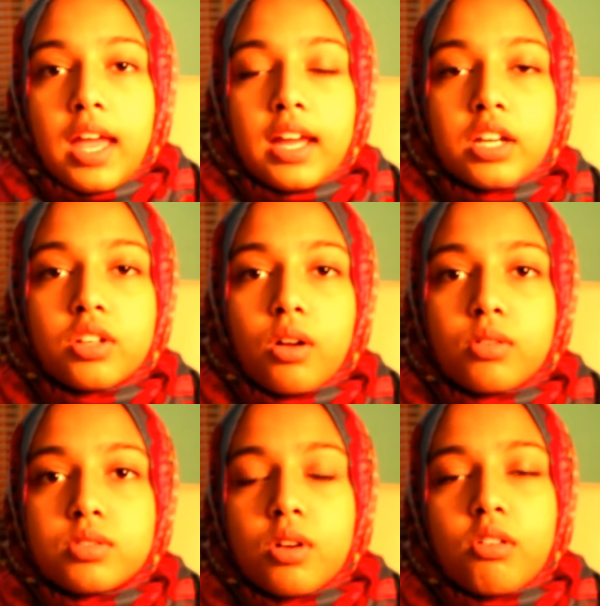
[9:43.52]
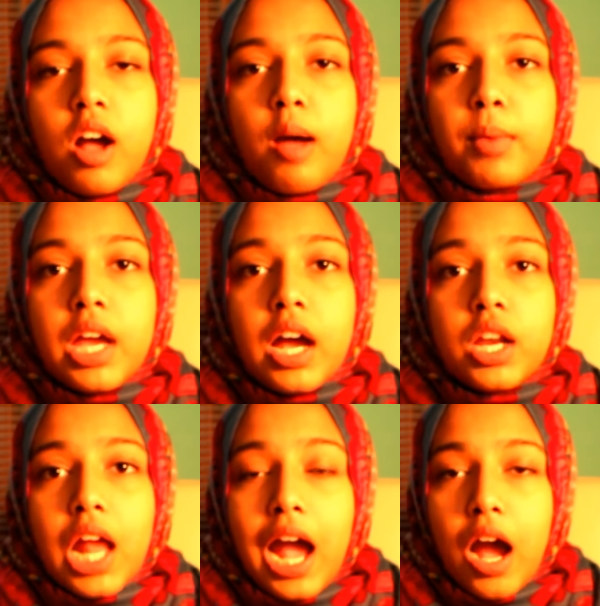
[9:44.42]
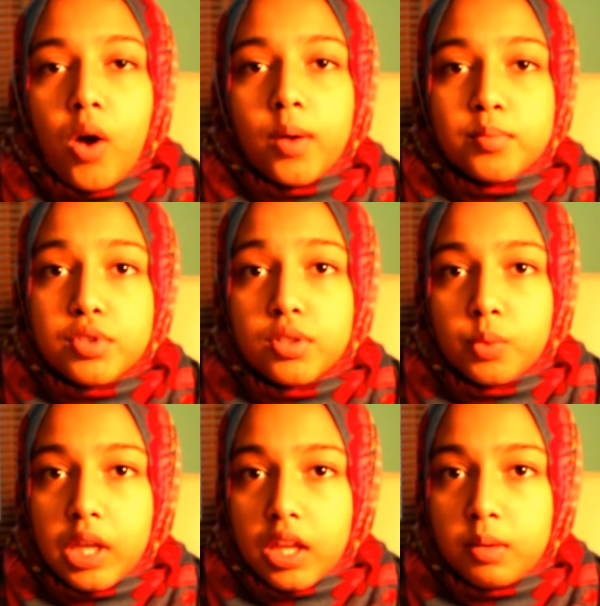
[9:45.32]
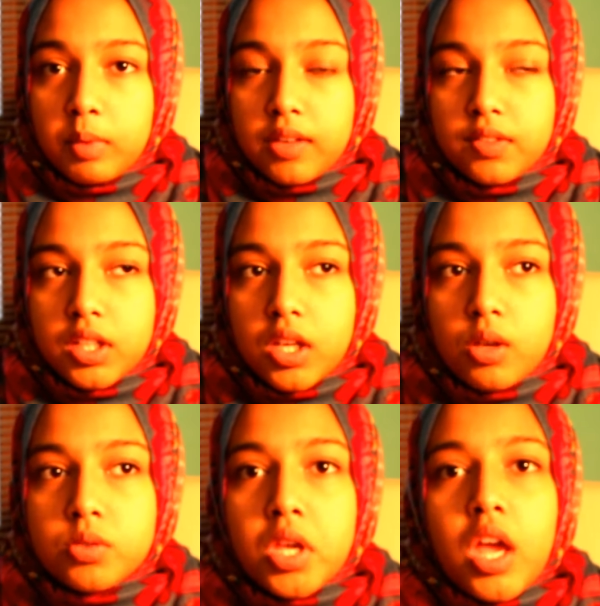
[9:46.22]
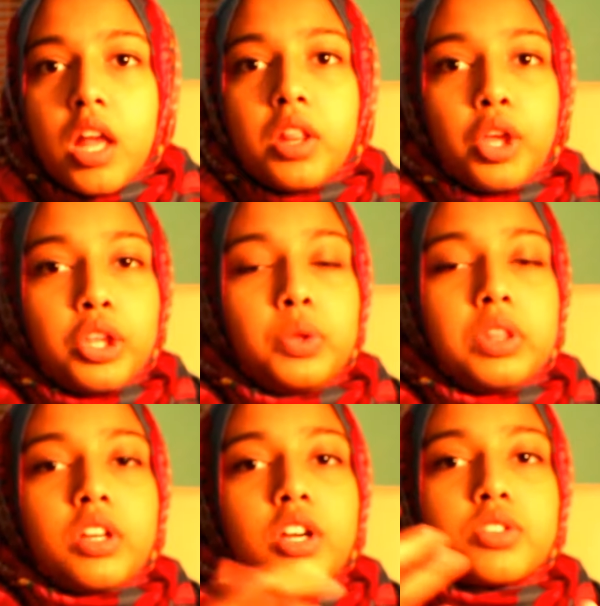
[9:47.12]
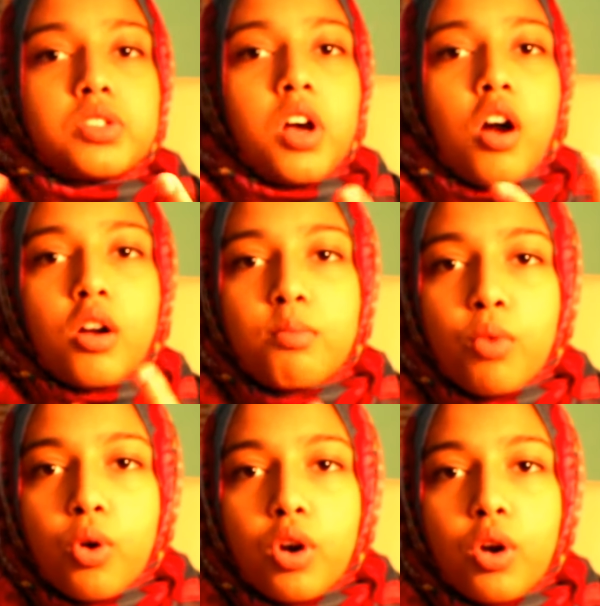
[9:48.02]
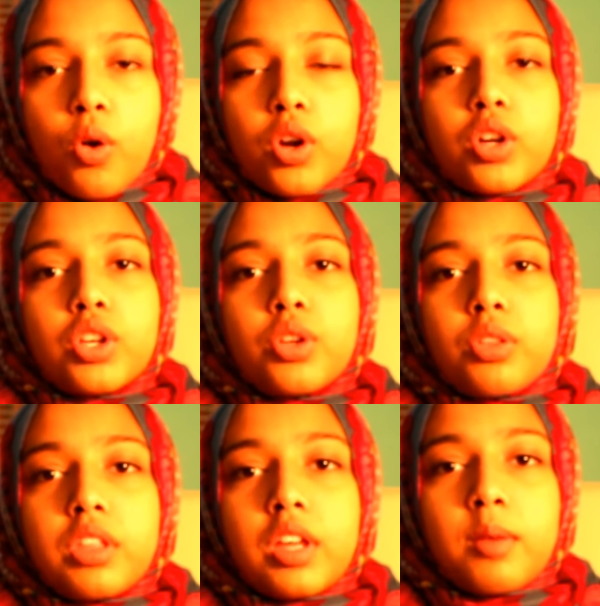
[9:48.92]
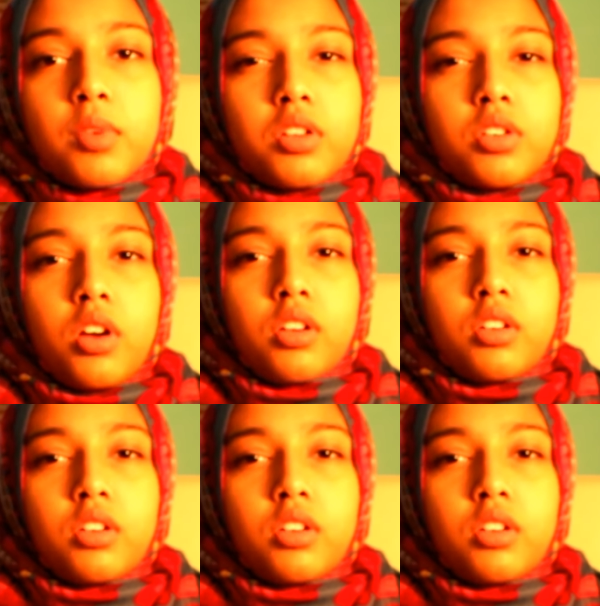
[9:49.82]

and also comment on how I'm doing in my videos. Like, you think I should talk more, or you think I'm not